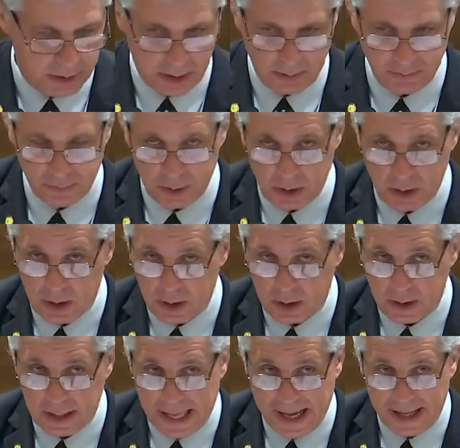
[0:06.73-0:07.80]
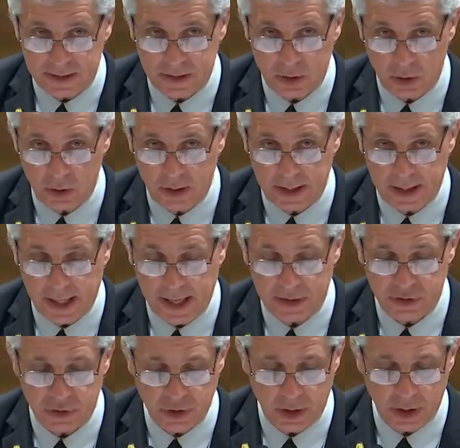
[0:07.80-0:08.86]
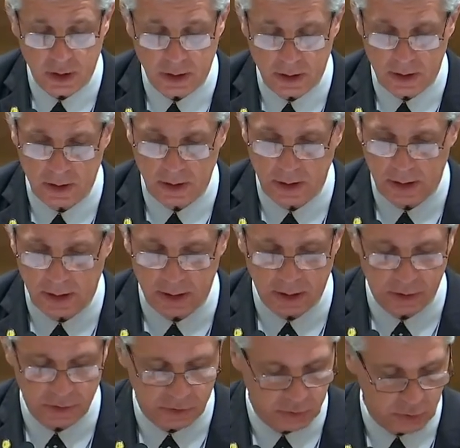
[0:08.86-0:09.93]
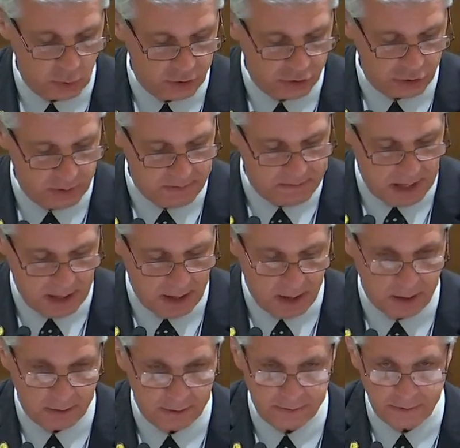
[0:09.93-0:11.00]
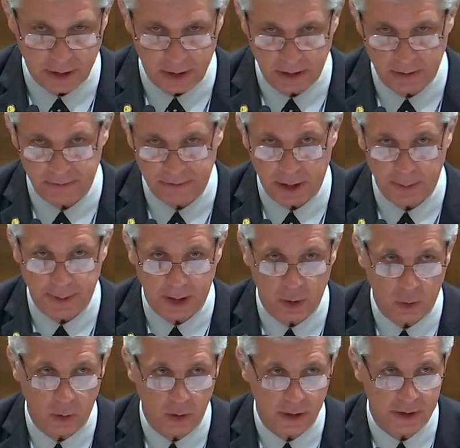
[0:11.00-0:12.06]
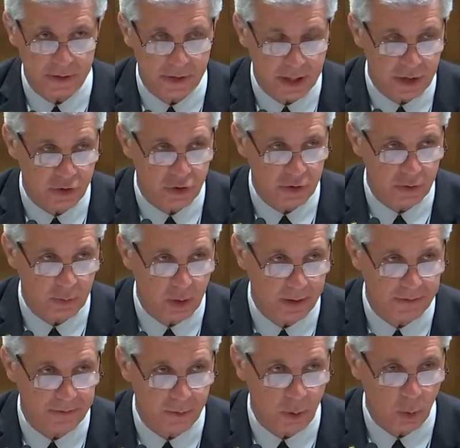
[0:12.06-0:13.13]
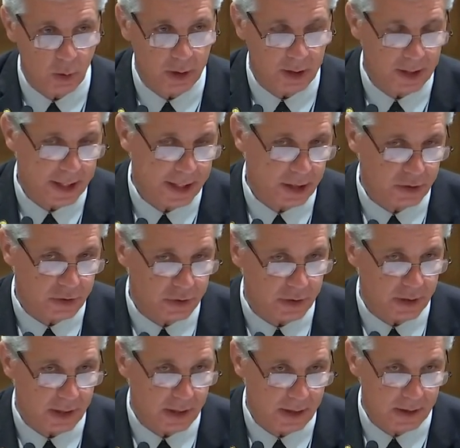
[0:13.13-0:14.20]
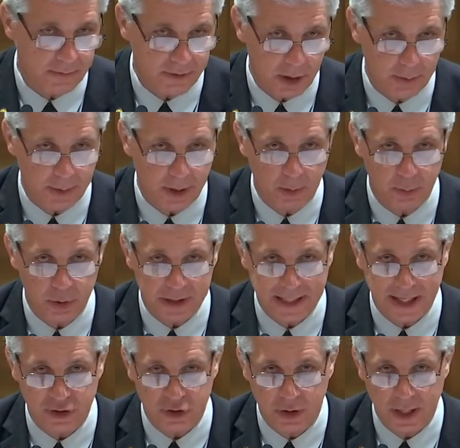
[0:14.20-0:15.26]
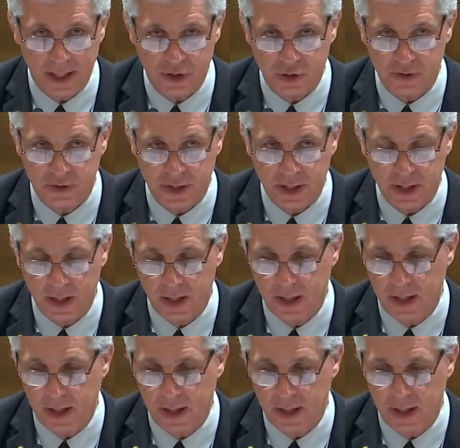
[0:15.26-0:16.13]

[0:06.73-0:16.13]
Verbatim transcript: Um, last early last year, a consortium of uh, environmental organizations brought forward a letter to the Environmental Protection Agency.